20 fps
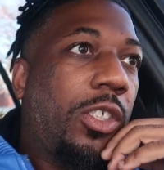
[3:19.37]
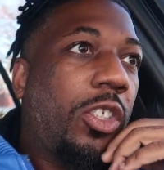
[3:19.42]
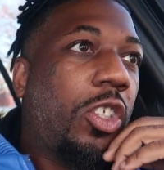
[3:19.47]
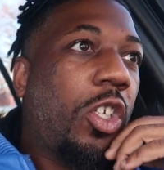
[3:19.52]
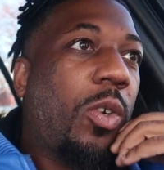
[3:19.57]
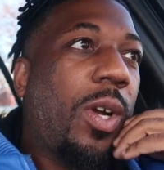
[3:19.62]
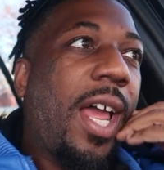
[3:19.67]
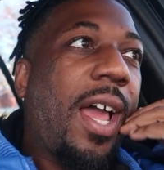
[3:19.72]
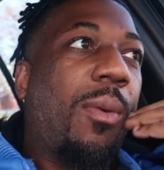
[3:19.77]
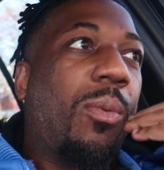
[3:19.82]

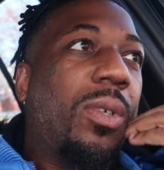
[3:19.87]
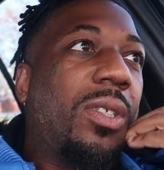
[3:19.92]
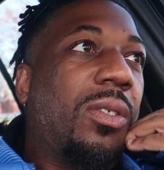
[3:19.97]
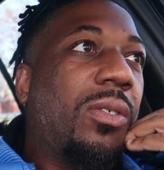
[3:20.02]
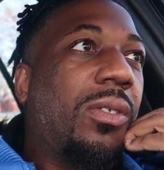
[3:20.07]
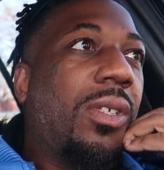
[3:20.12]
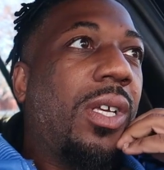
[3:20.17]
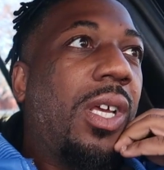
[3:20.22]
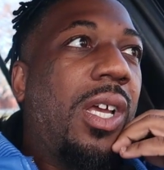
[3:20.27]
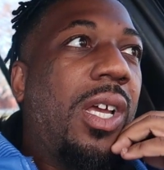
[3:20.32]
So that
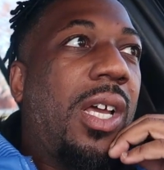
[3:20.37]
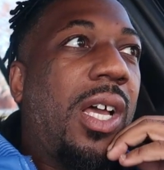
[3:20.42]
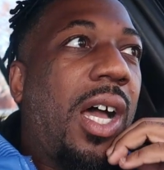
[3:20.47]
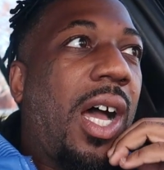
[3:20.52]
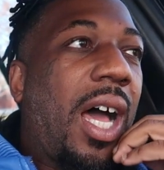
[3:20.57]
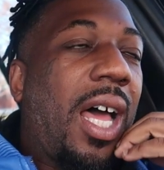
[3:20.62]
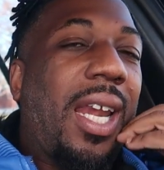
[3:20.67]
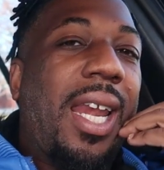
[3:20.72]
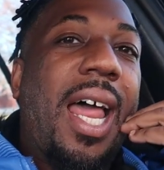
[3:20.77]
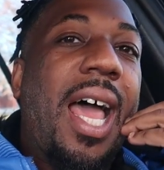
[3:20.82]
was
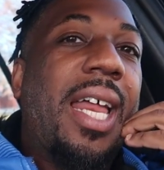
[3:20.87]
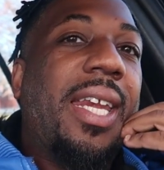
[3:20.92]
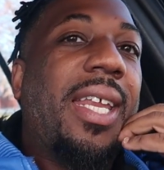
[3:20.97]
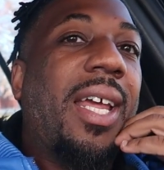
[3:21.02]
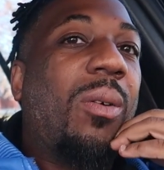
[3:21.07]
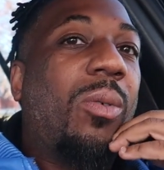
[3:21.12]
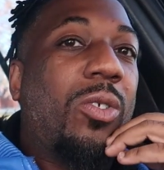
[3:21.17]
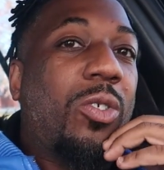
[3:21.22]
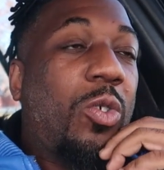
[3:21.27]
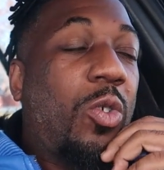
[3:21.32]
a lot
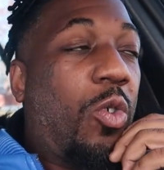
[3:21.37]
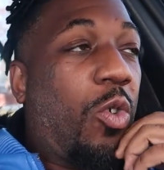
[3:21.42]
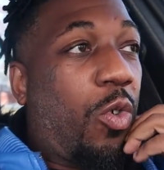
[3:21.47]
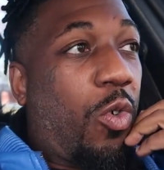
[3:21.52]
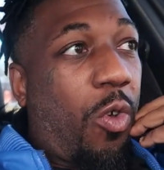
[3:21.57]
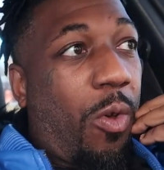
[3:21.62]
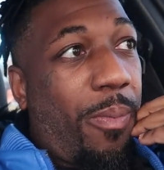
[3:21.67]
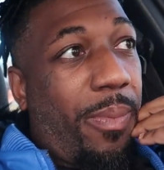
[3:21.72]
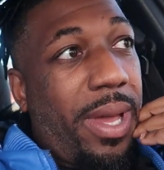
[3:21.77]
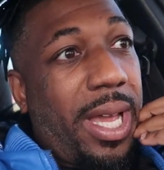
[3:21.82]
that was
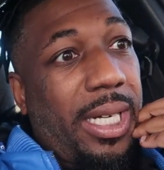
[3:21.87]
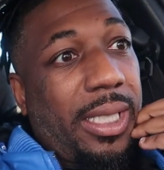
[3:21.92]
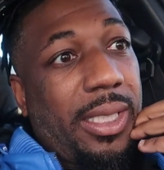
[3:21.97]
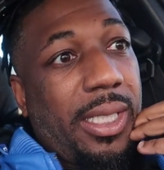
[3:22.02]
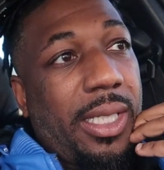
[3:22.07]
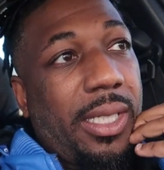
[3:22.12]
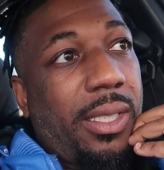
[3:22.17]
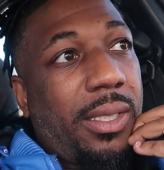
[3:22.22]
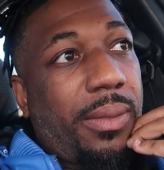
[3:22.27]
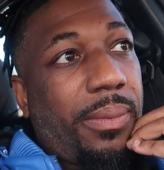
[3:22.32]
going on back
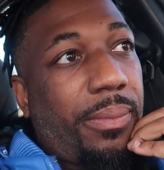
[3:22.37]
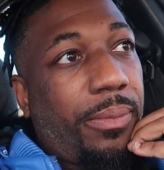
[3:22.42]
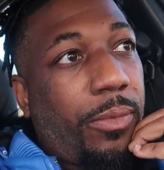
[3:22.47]
then.